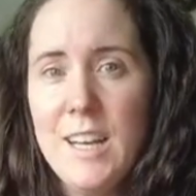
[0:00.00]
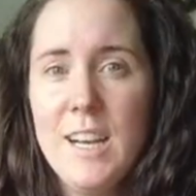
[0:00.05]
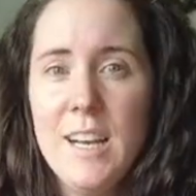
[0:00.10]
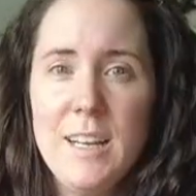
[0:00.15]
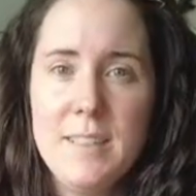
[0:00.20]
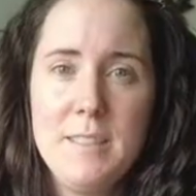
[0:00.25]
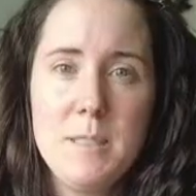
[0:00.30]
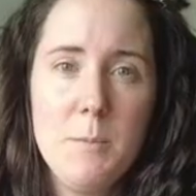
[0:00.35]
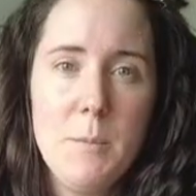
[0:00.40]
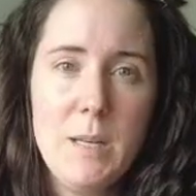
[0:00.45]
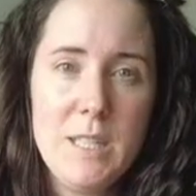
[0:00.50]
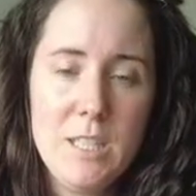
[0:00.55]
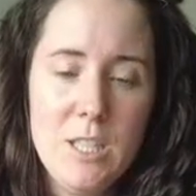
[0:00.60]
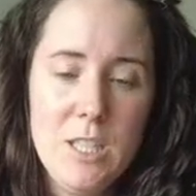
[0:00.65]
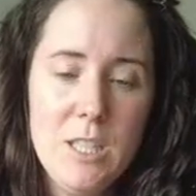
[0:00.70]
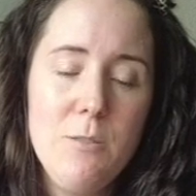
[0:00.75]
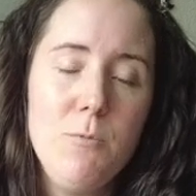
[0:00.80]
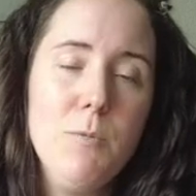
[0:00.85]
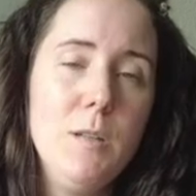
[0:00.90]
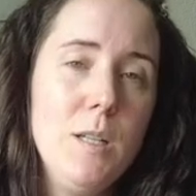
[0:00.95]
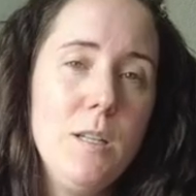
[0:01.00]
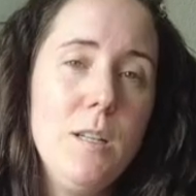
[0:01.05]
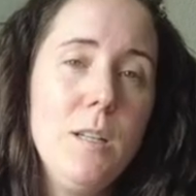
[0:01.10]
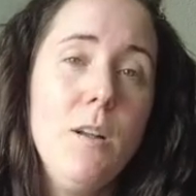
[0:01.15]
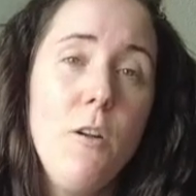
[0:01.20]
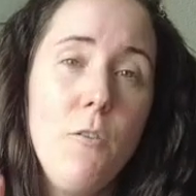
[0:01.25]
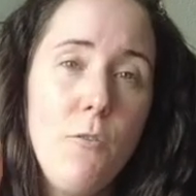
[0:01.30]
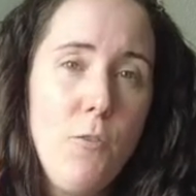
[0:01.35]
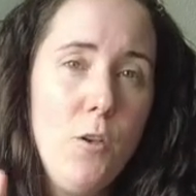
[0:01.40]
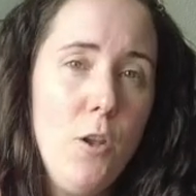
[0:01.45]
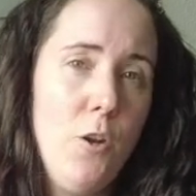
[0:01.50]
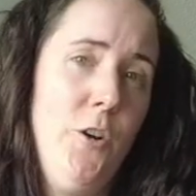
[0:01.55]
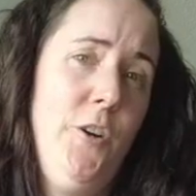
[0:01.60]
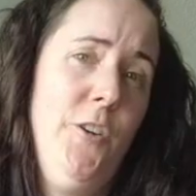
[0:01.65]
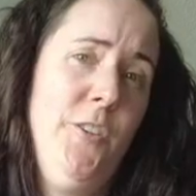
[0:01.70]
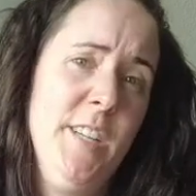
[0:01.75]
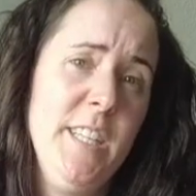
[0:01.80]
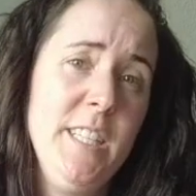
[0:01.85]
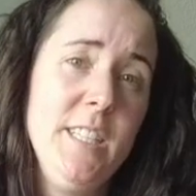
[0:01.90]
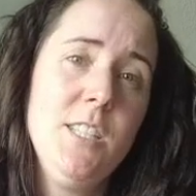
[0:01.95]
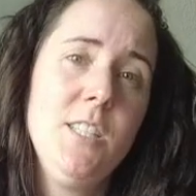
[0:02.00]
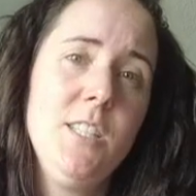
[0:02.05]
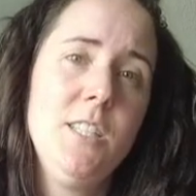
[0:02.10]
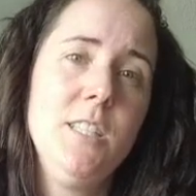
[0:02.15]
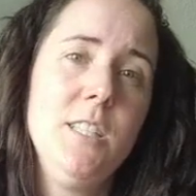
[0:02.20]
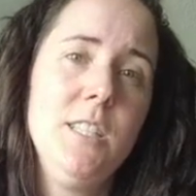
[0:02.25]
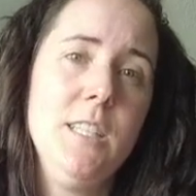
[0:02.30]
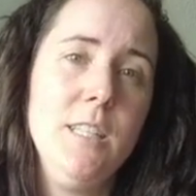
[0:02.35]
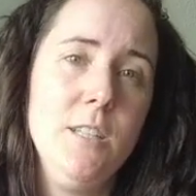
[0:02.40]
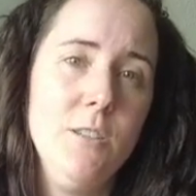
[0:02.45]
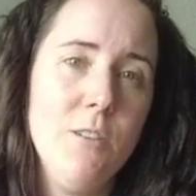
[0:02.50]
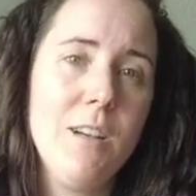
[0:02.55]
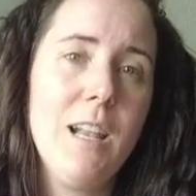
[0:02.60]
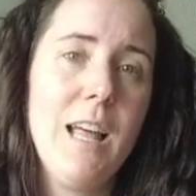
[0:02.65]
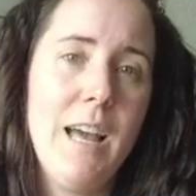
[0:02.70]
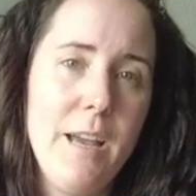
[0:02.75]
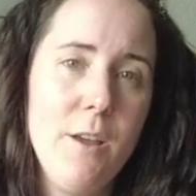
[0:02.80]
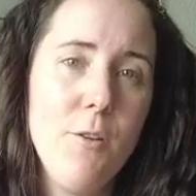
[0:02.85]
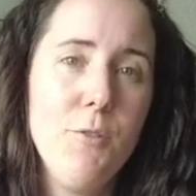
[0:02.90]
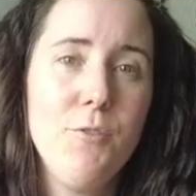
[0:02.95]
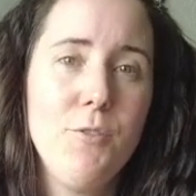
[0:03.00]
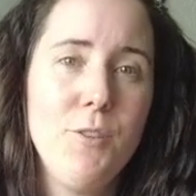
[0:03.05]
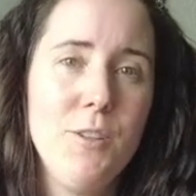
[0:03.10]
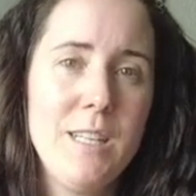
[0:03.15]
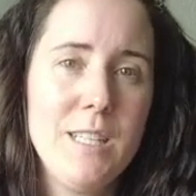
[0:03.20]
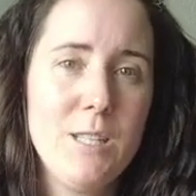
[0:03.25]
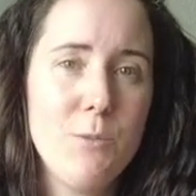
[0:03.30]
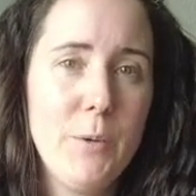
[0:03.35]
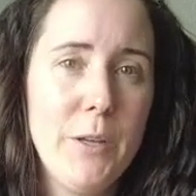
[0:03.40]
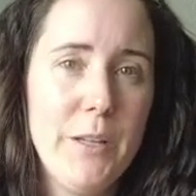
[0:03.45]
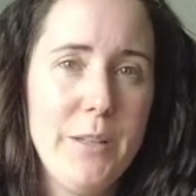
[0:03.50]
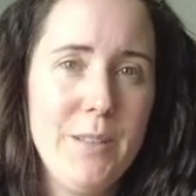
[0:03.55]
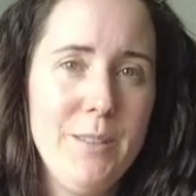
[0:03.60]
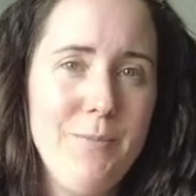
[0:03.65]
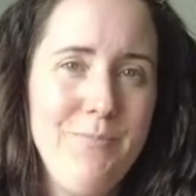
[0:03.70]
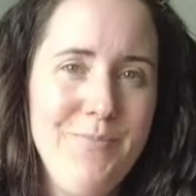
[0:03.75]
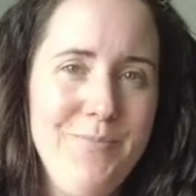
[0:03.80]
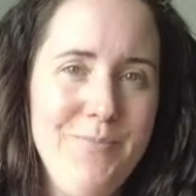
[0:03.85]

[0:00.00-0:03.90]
as much it will flourish in your life as well.